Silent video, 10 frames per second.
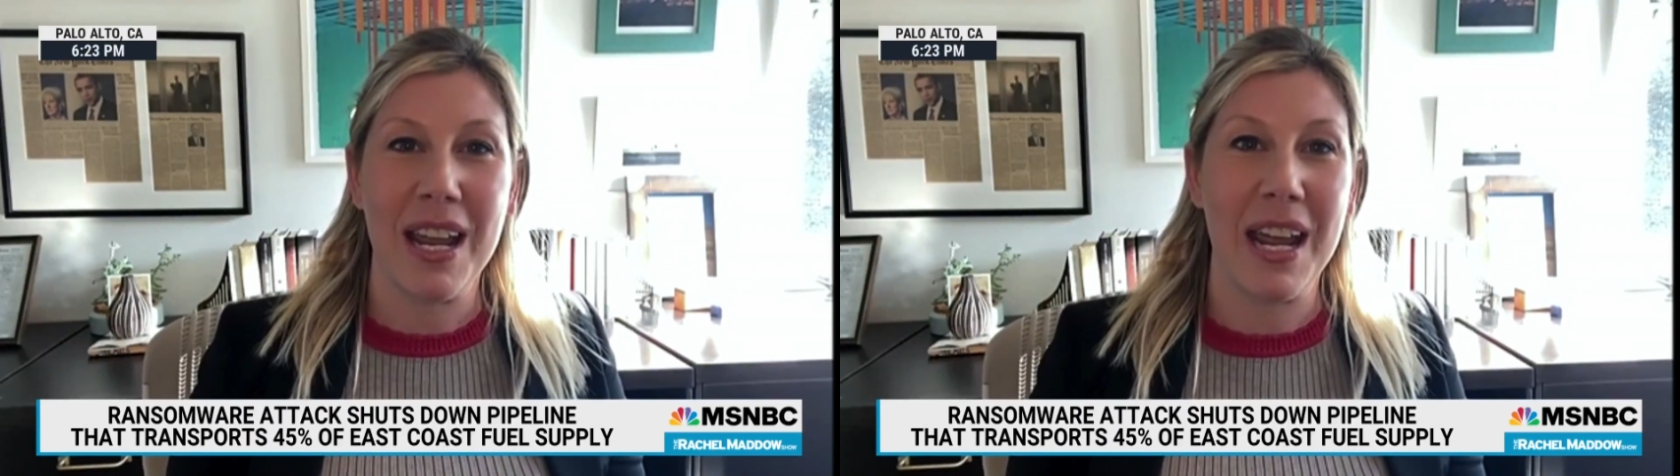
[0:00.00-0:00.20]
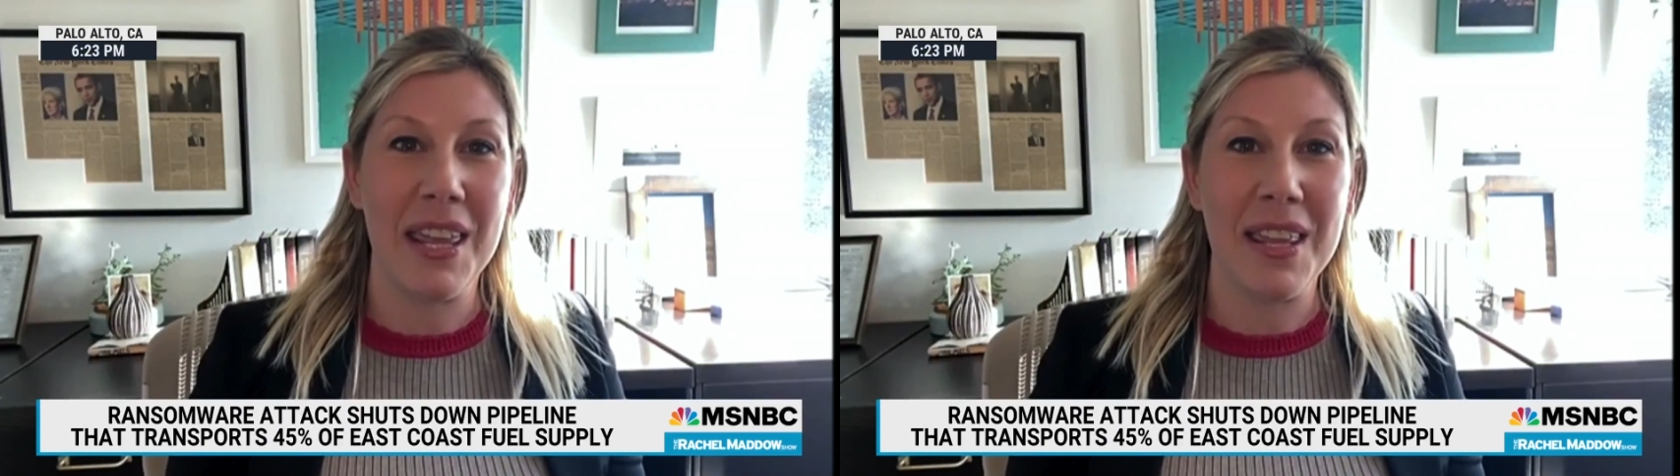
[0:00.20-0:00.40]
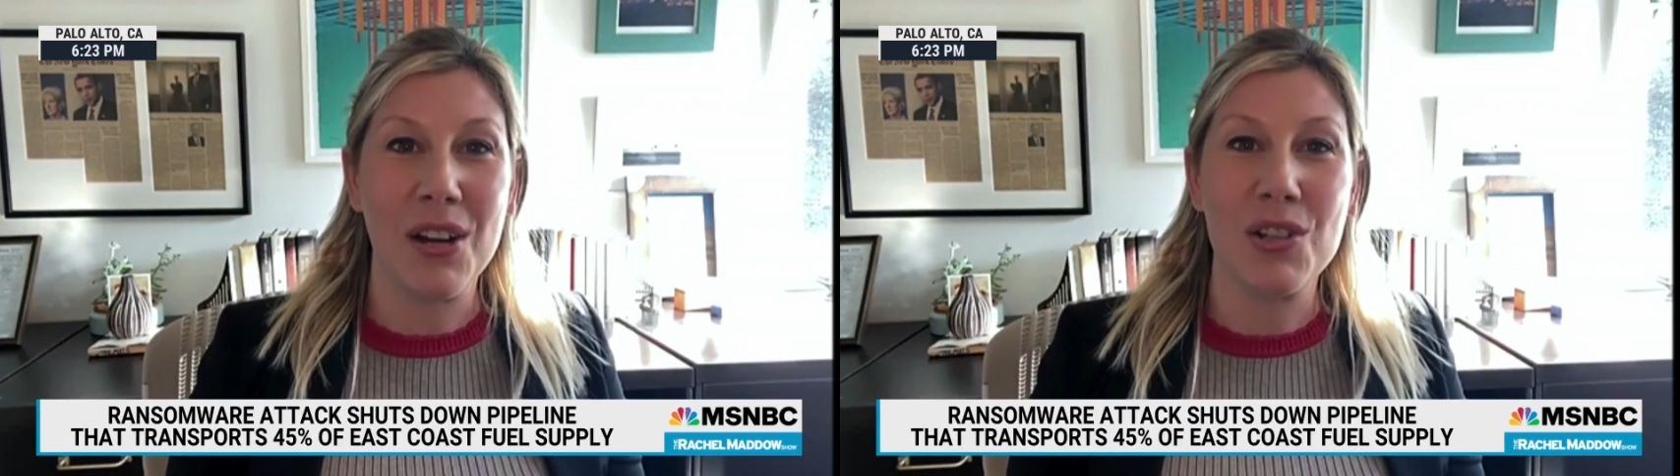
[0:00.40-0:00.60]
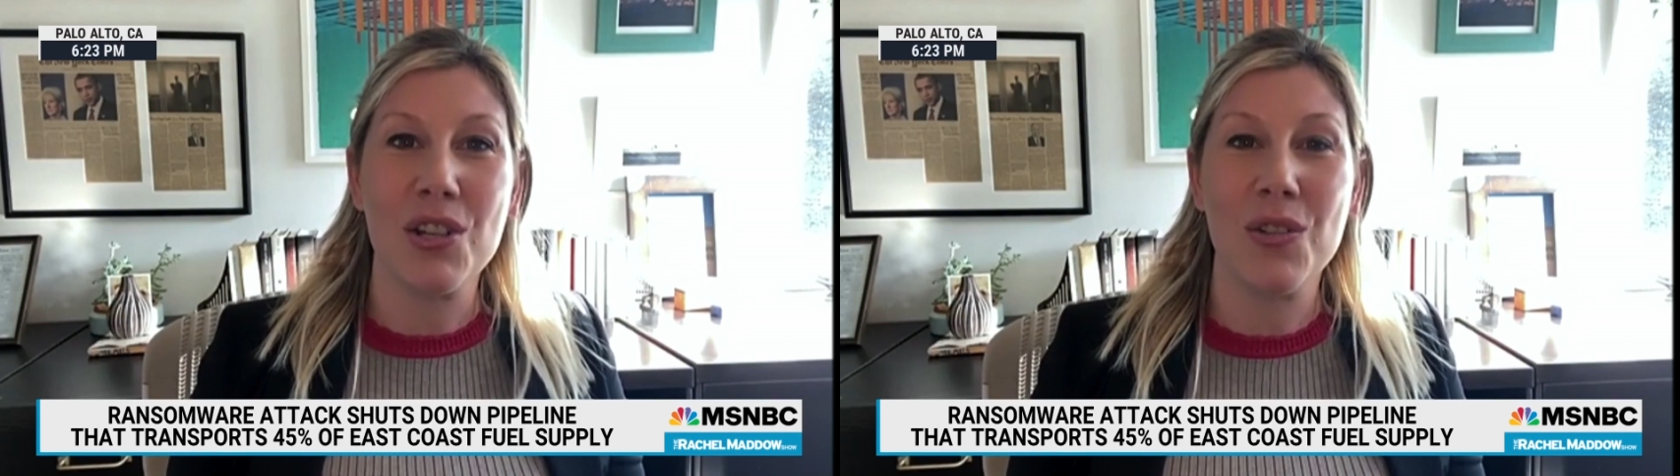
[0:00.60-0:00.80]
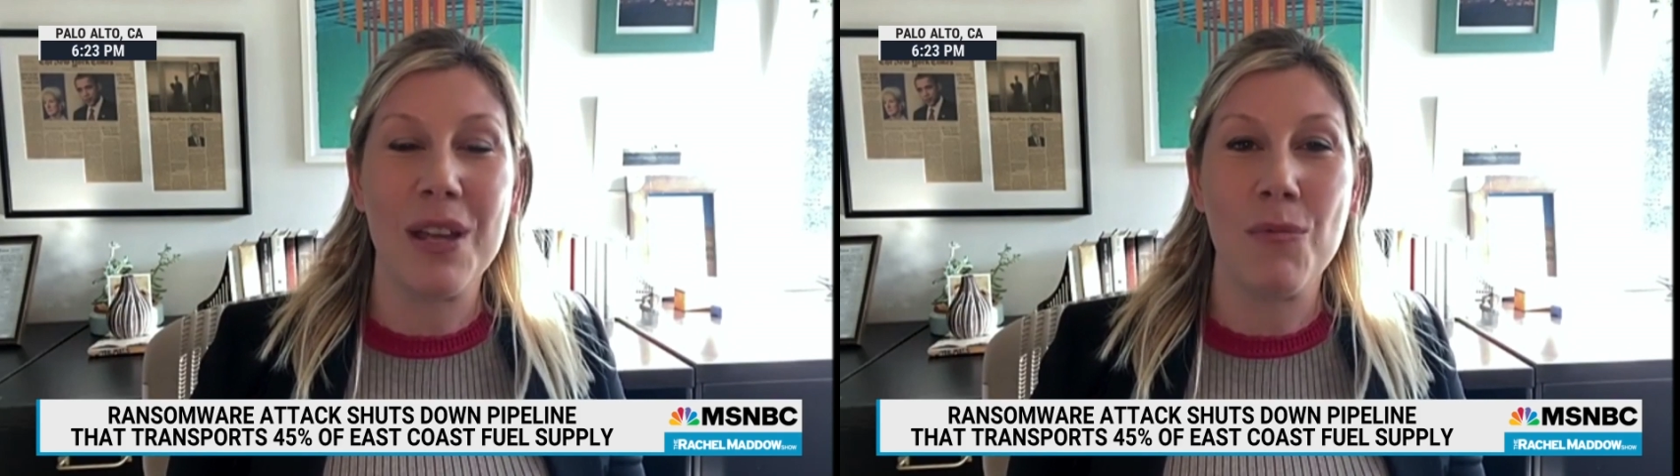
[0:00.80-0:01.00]
And there,
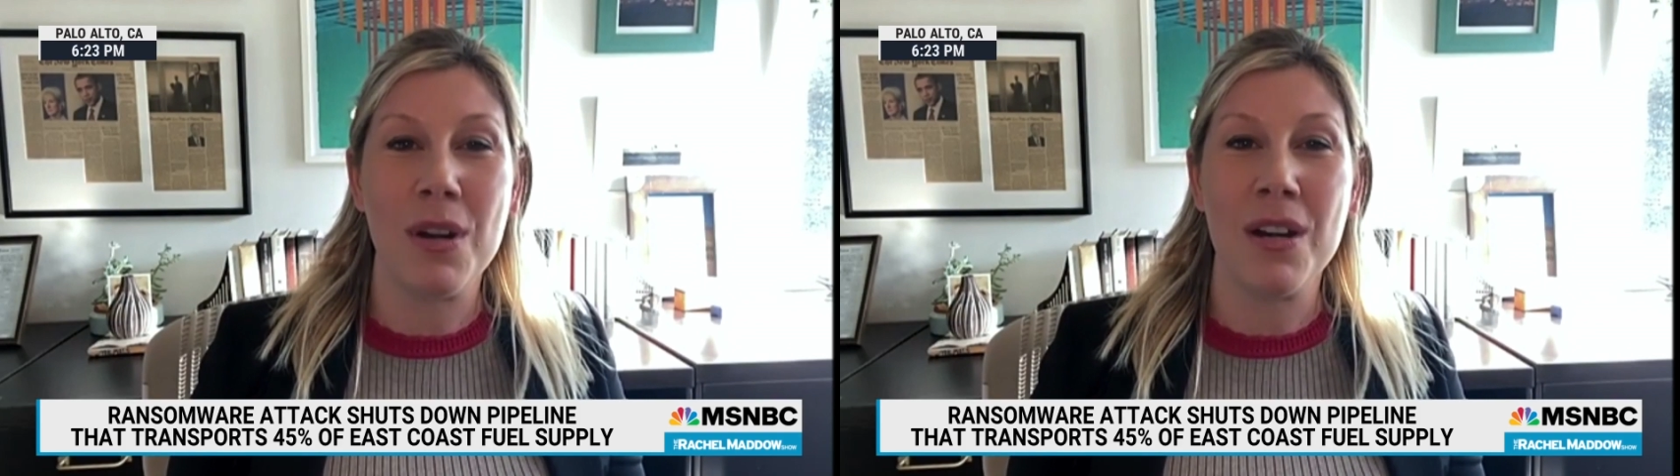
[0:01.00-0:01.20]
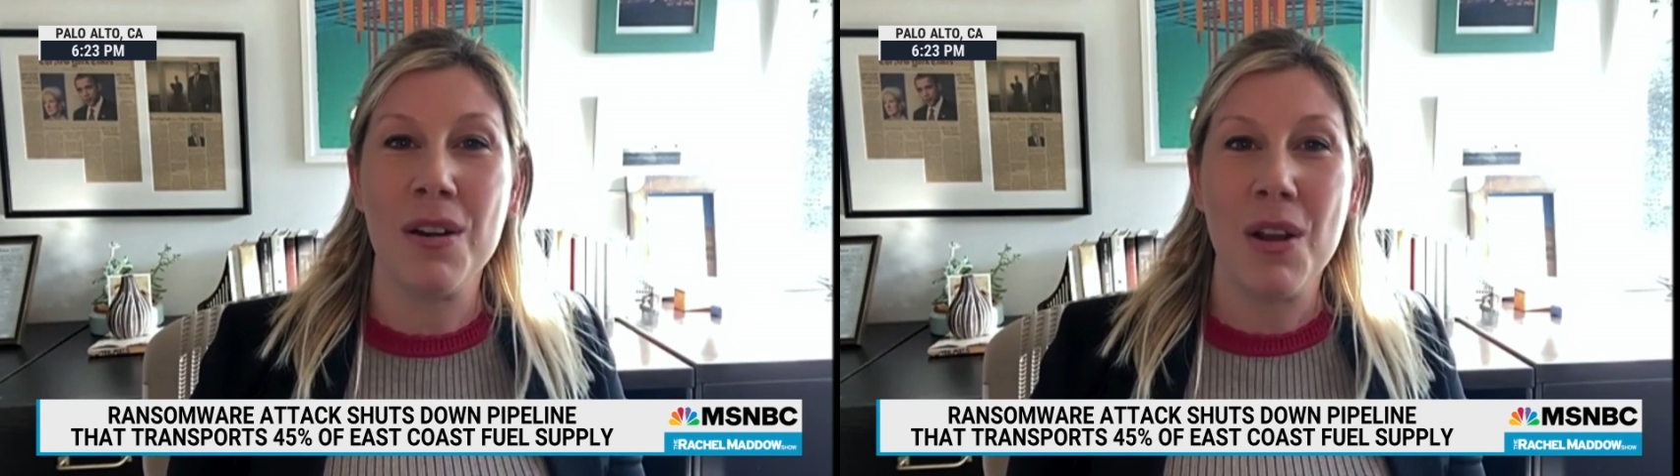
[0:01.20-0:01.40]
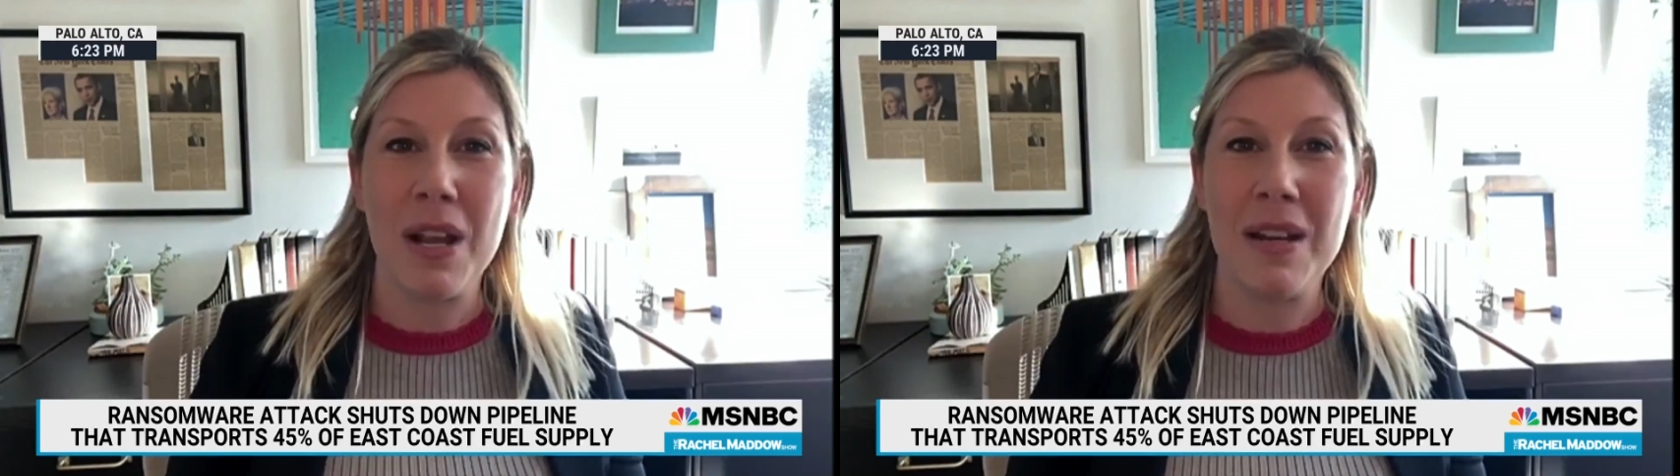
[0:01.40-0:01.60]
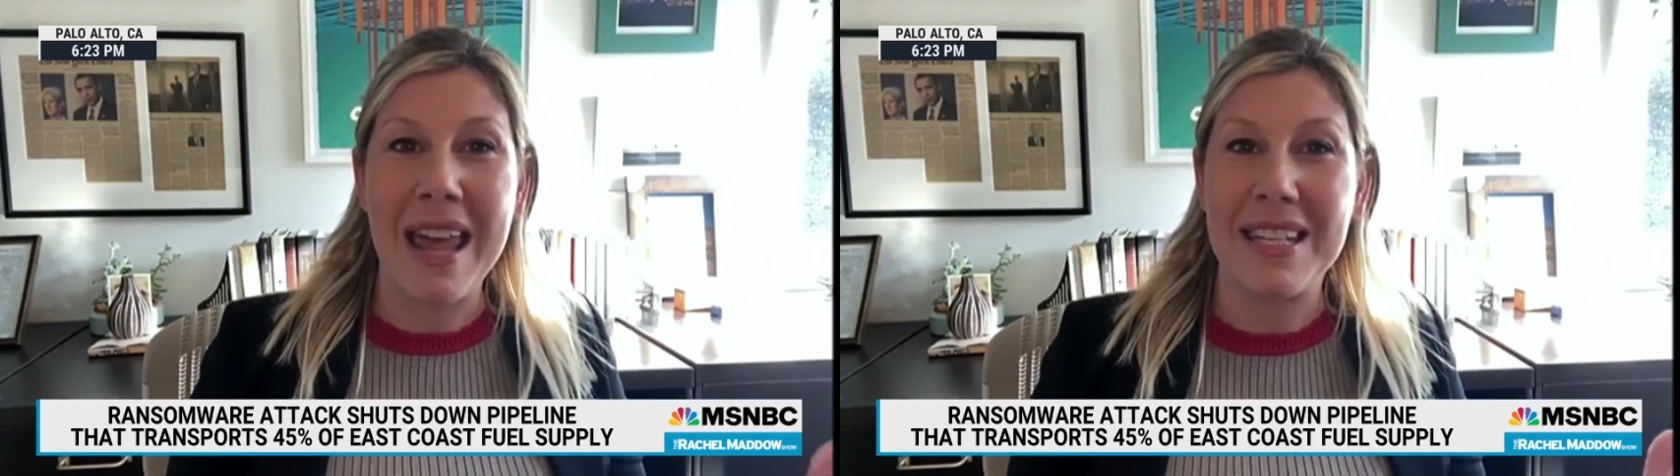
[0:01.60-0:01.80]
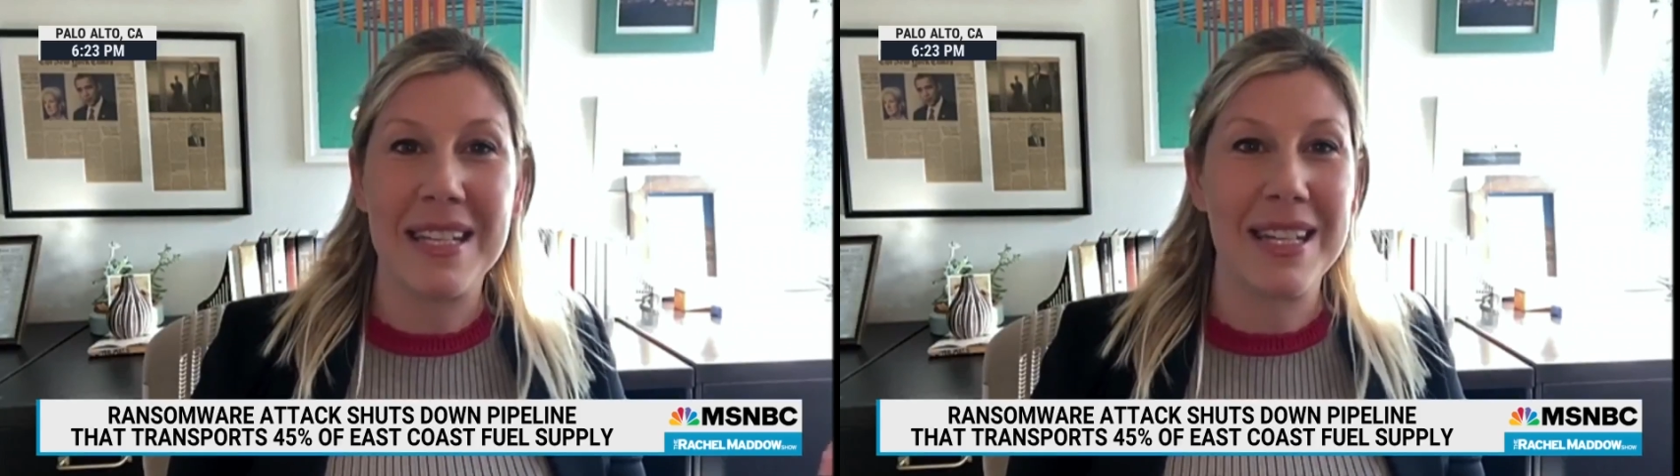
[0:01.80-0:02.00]
too, they wouldn't
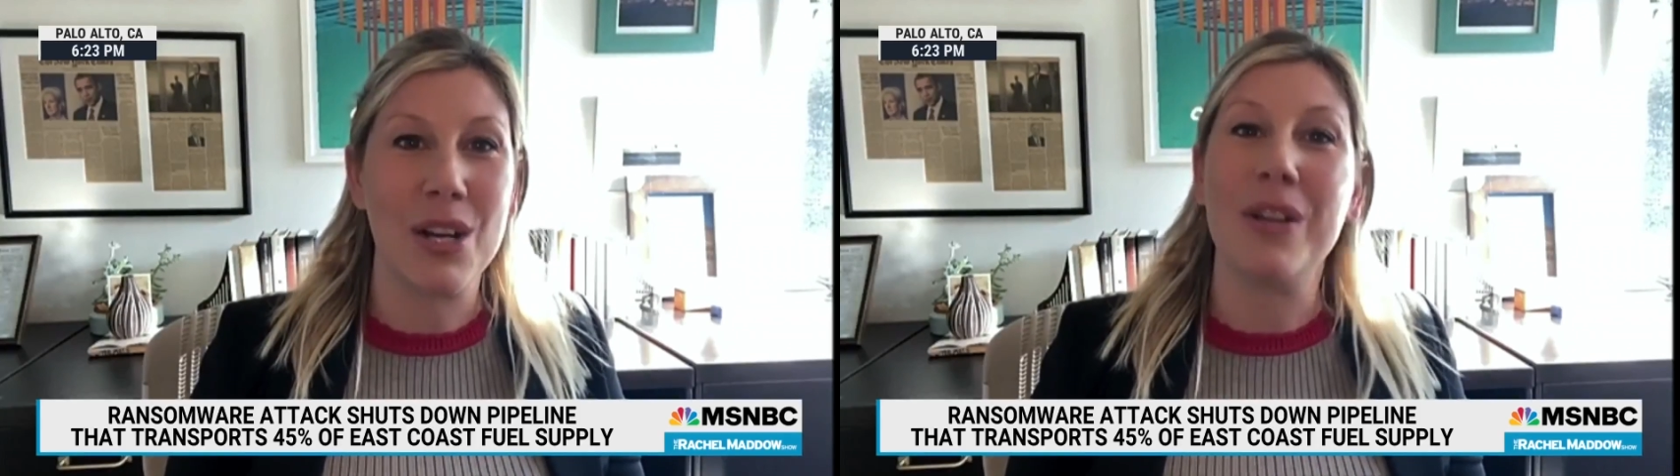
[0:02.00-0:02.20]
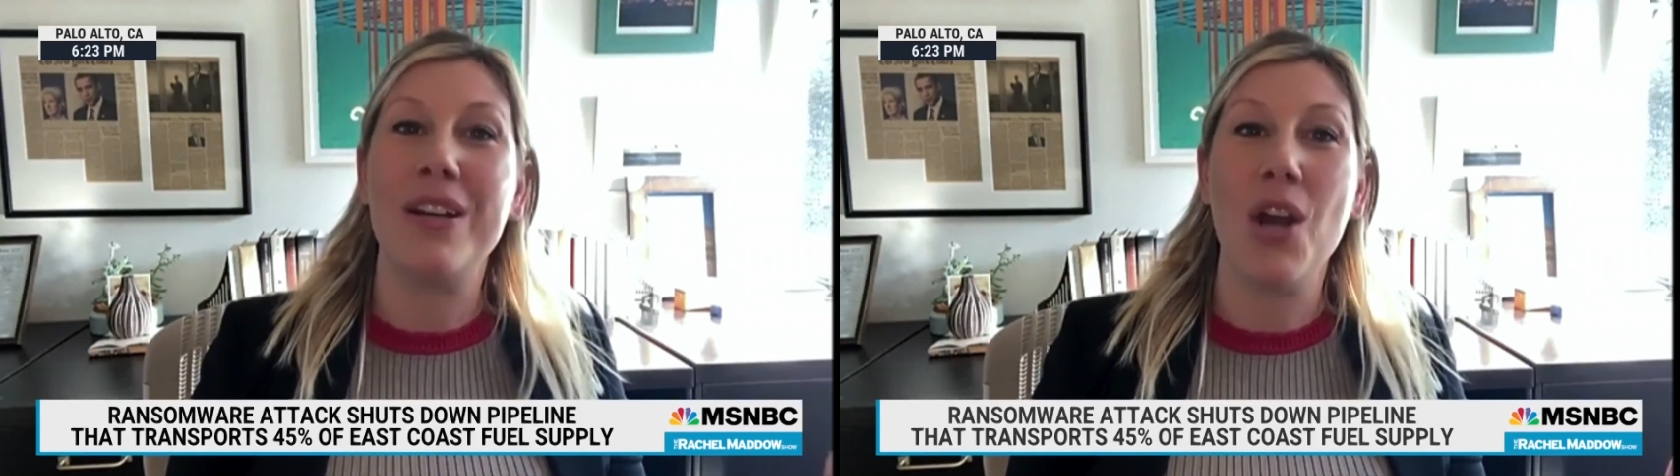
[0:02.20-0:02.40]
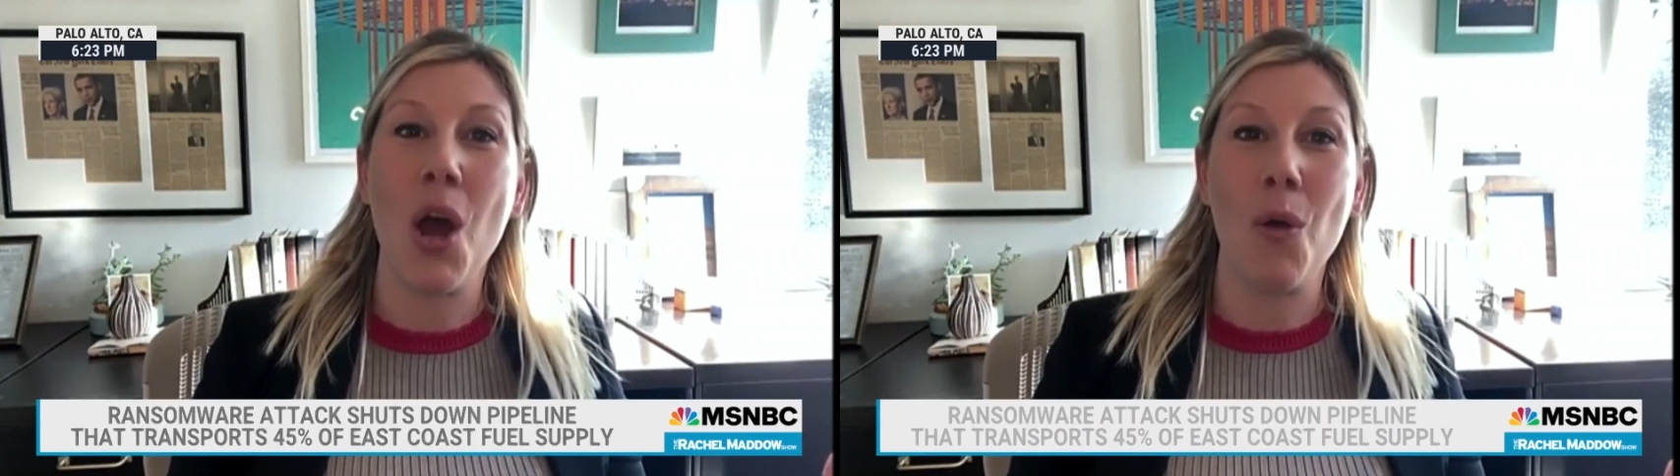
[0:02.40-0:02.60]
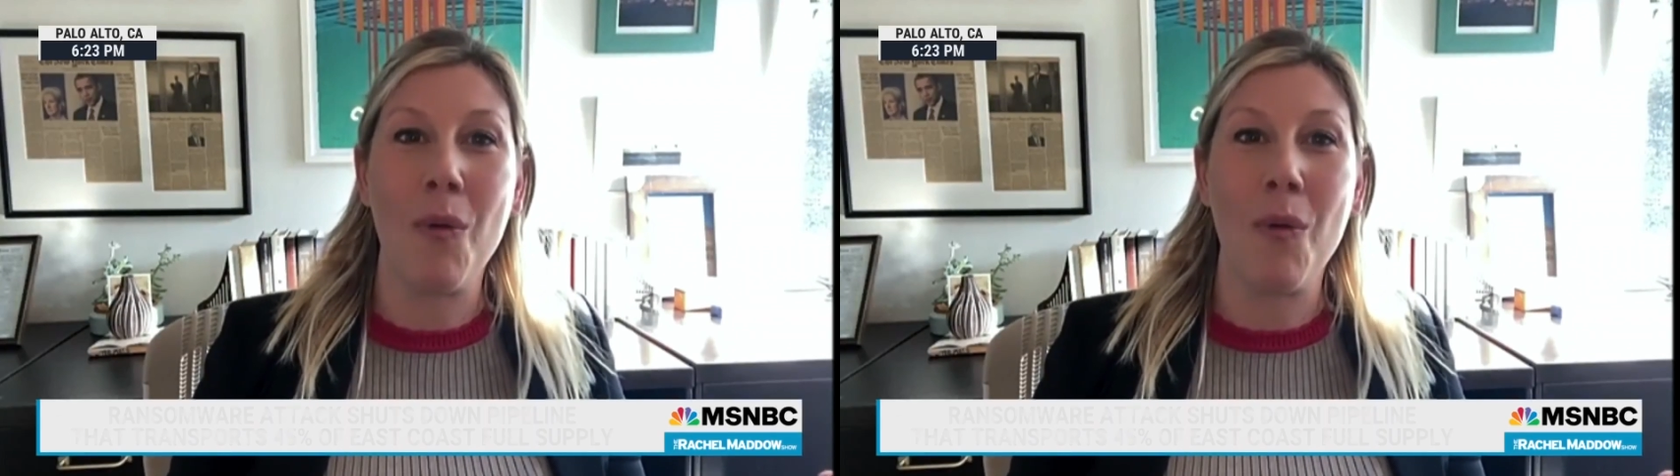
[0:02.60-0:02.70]
necessarily know